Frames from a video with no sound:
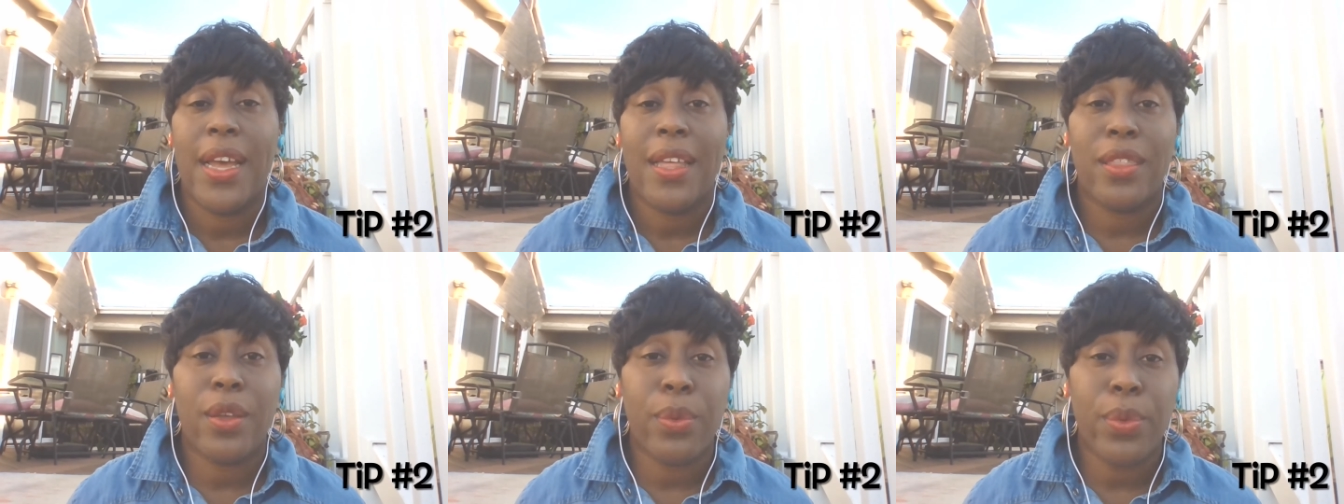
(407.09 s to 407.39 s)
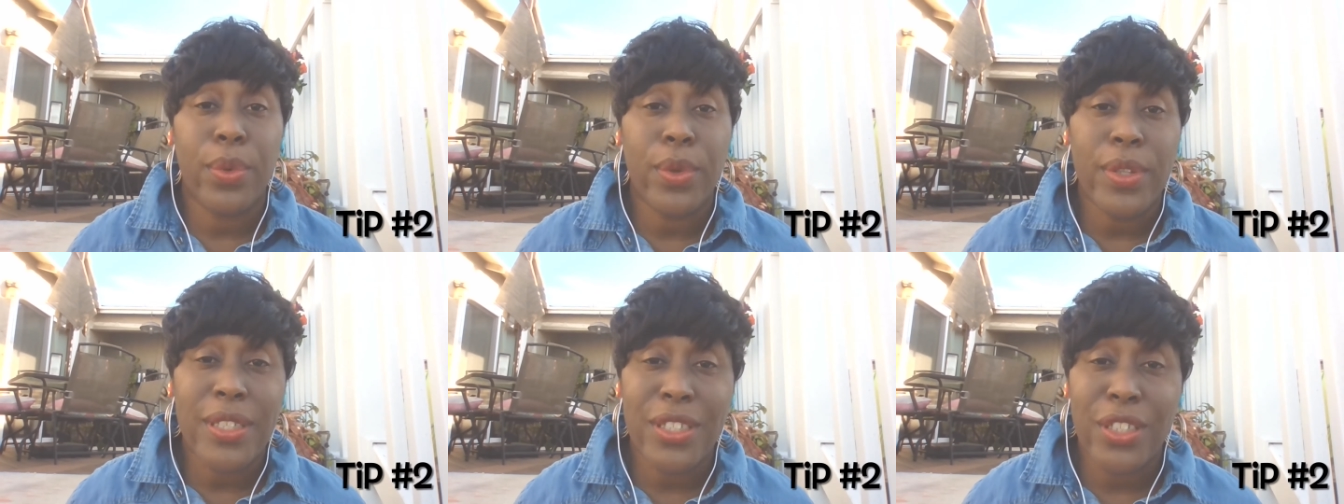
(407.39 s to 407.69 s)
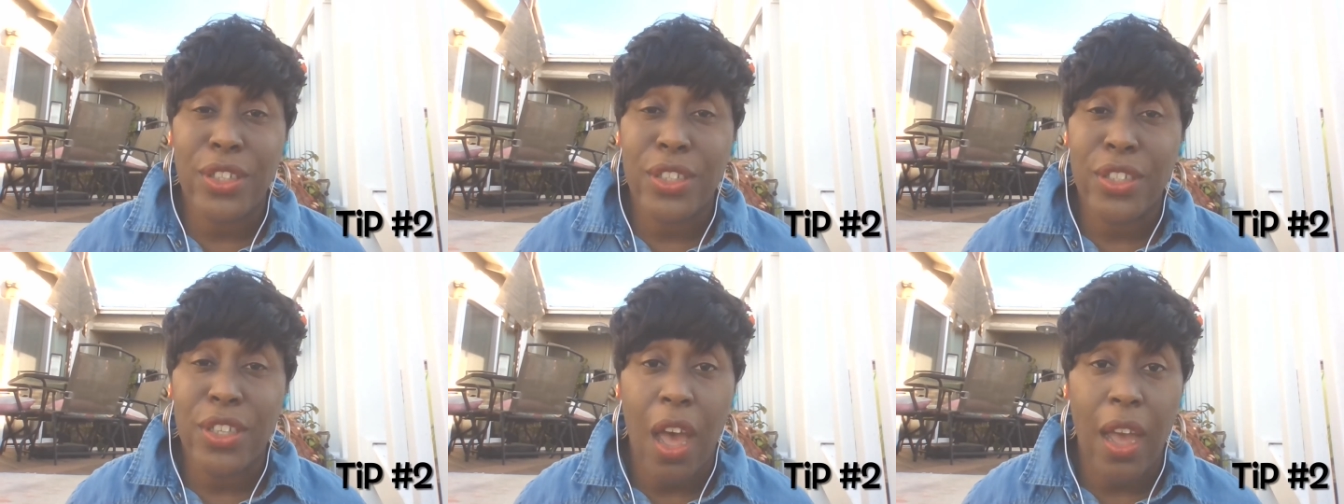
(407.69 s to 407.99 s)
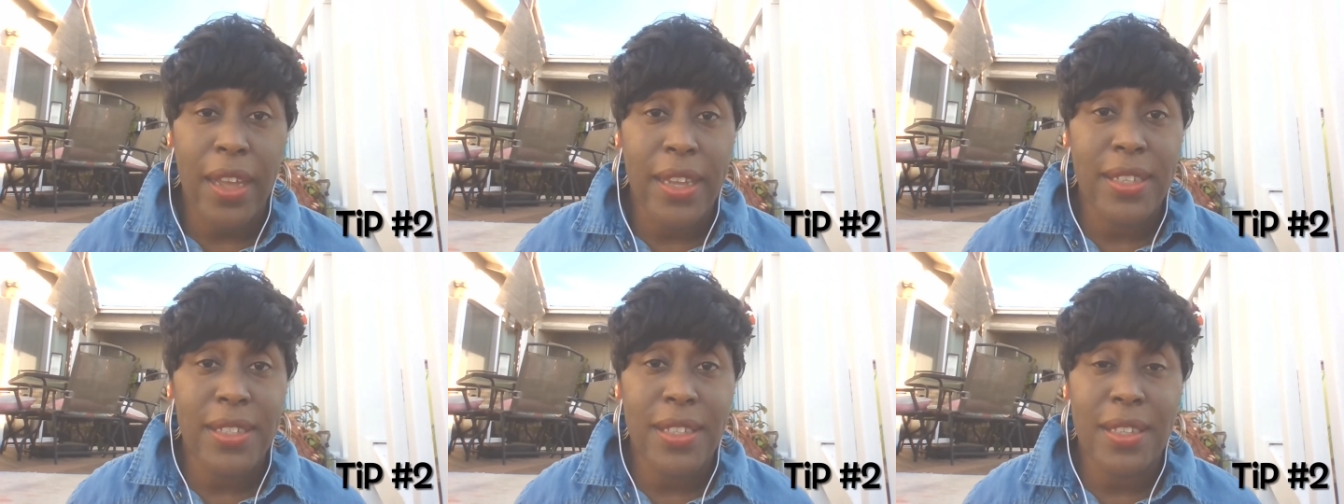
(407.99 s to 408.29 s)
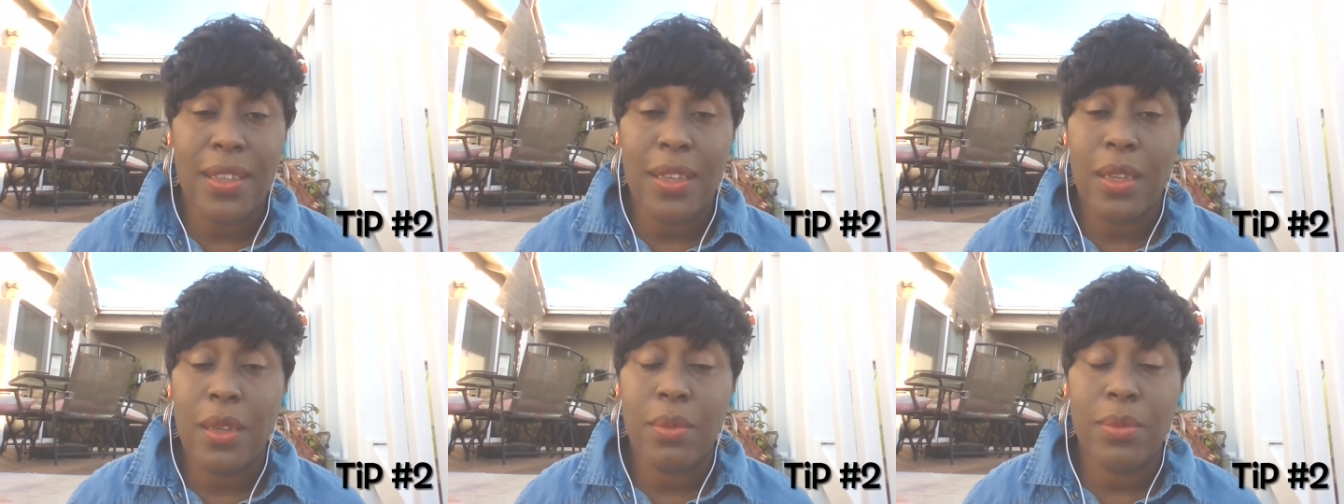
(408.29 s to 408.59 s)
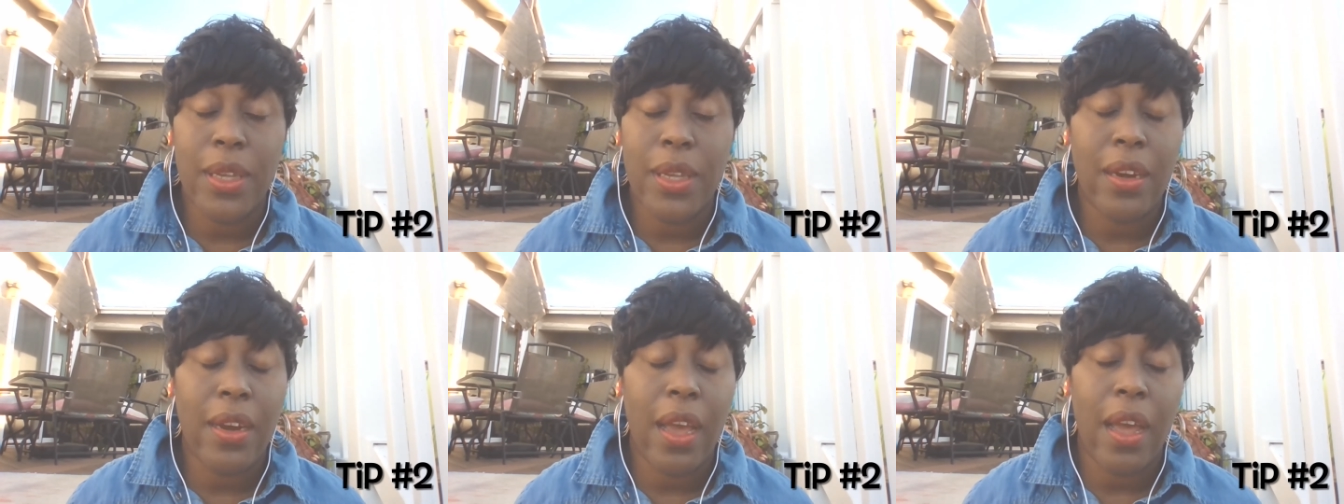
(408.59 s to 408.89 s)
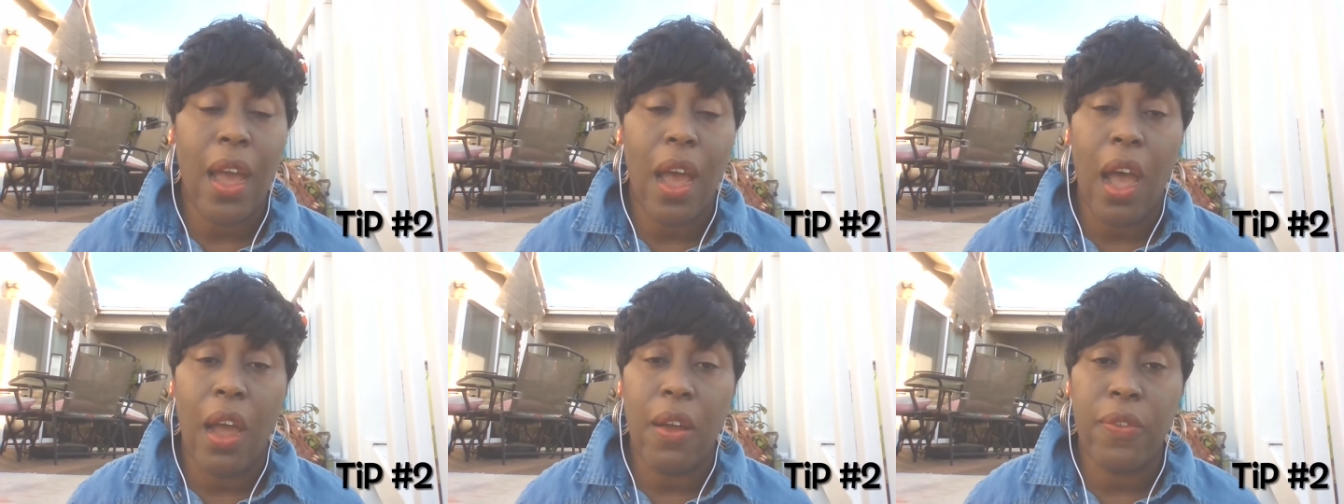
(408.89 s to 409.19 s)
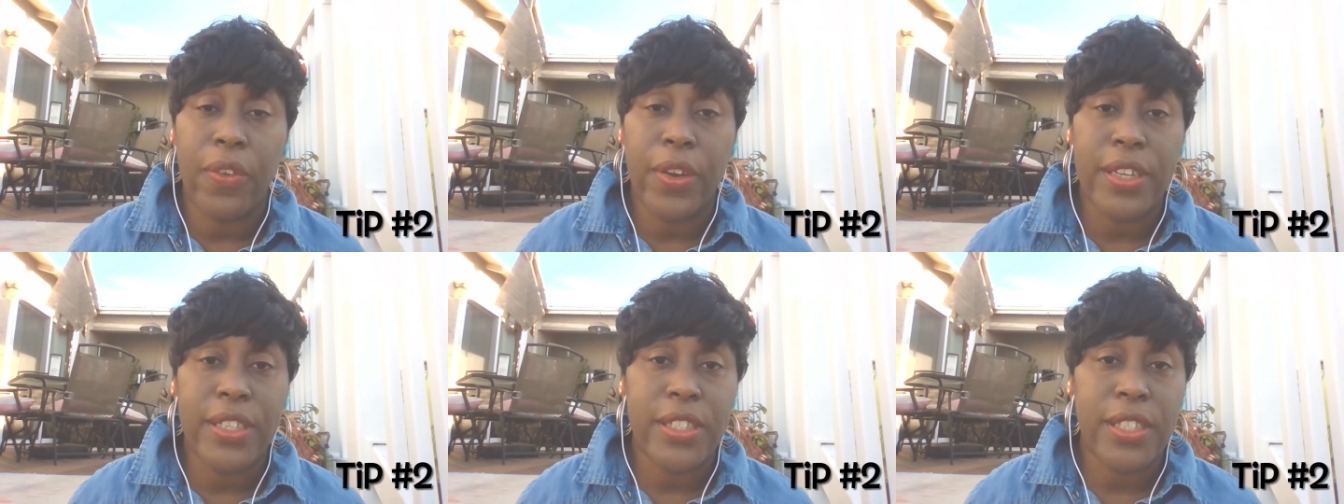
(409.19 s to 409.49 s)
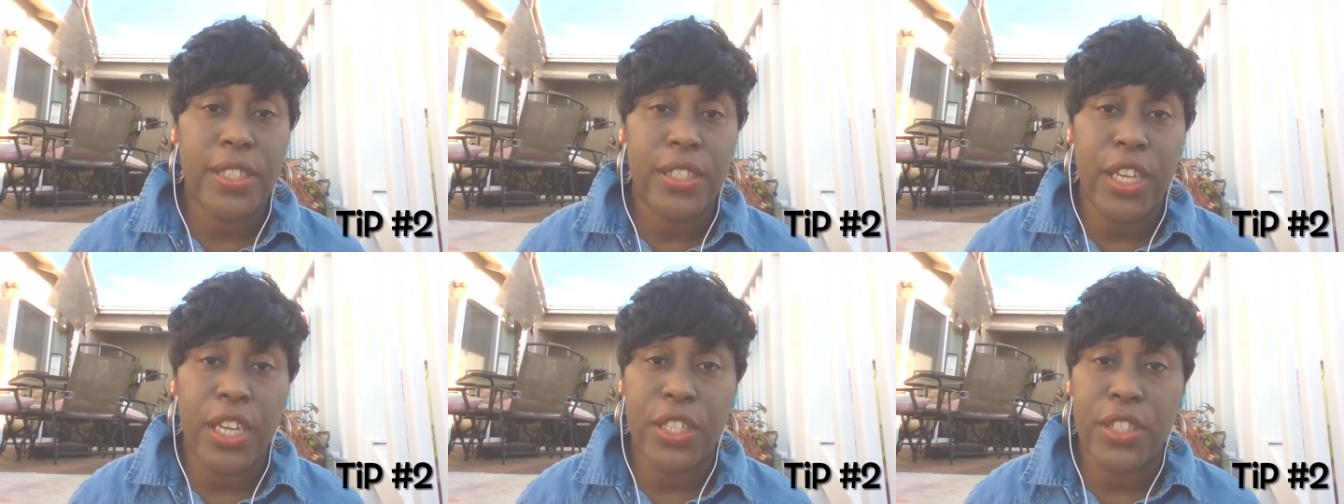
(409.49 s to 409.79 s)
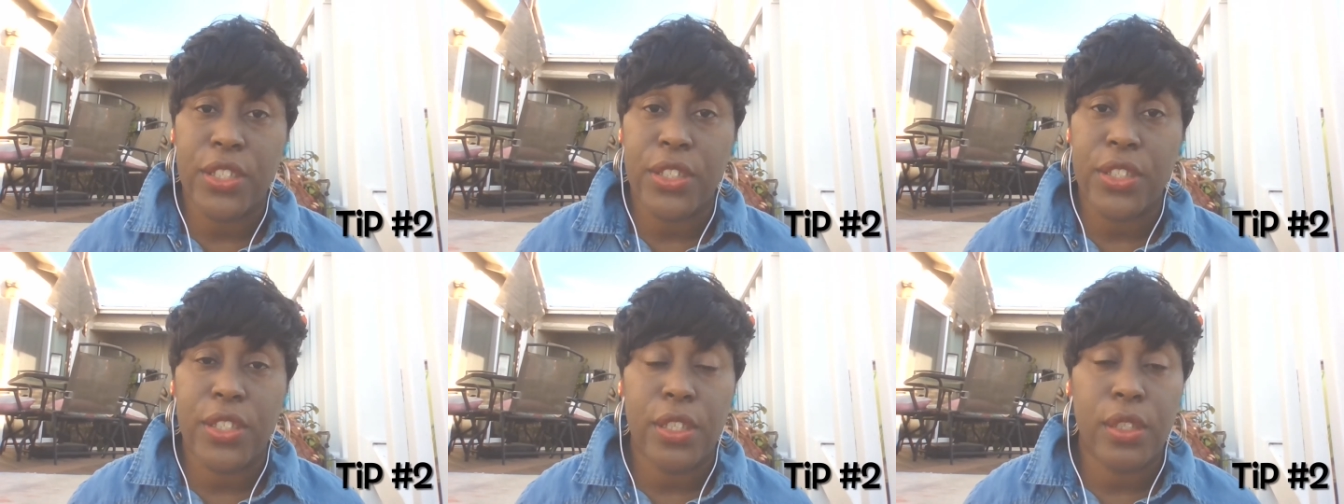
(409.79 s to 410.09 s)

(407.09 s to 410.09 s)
The rule is you're talking to them. They're not offering suggestions,